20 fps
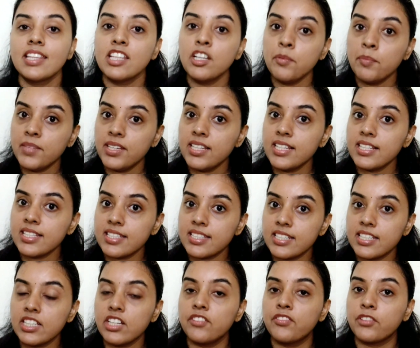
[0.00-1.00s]
The
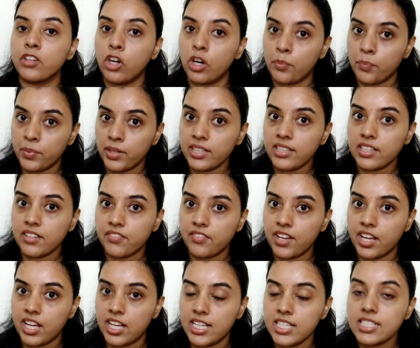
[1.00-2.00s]
Ministry of Corporate
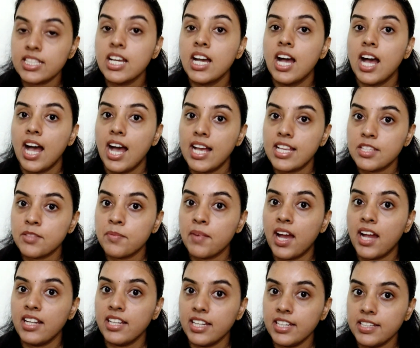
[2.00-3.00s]
Affairs has
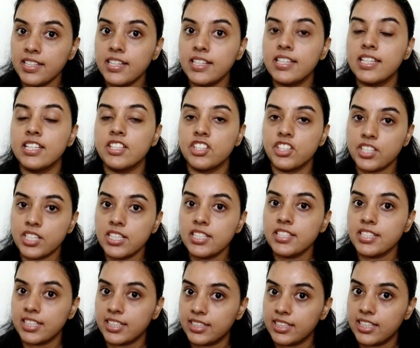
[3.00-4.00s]
mandated
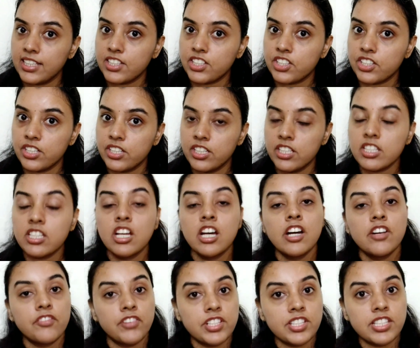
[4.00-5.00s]
digital signatures
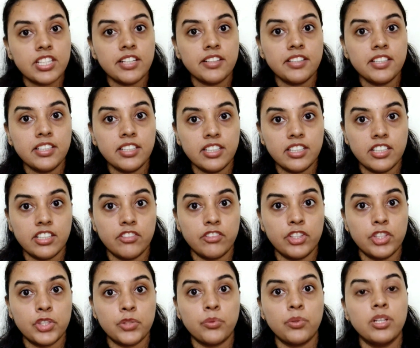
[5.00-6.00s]
for certain
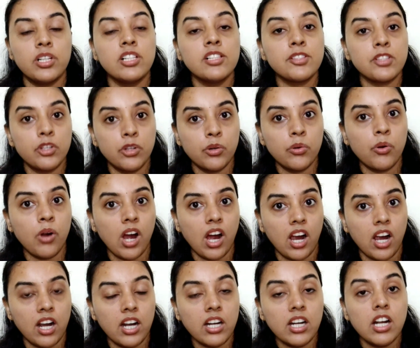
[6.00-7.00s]
individuals who
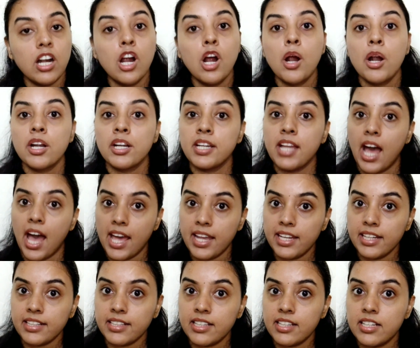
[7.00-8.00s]
are
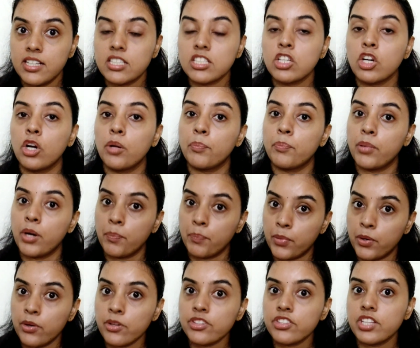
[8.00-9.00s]
directors or
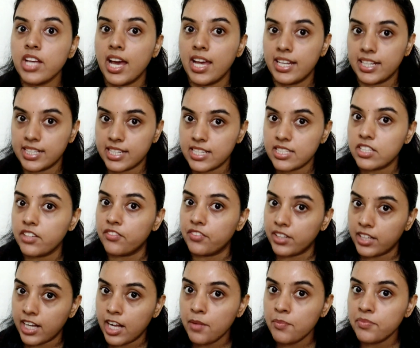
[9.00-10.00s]
proposed directors of
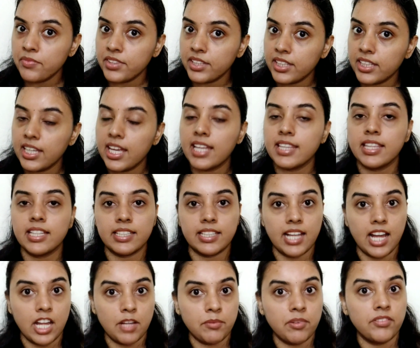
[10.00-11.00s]
a company at the
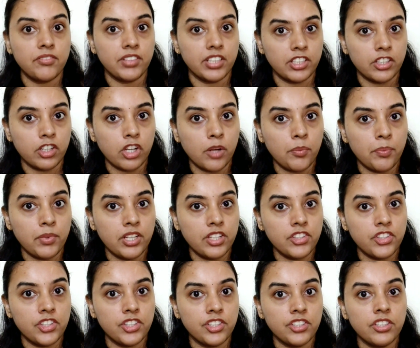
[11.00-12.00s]
time of
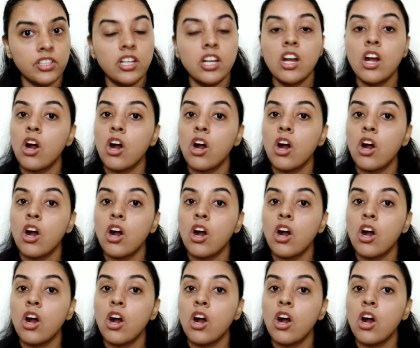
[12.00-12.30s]
incorporation,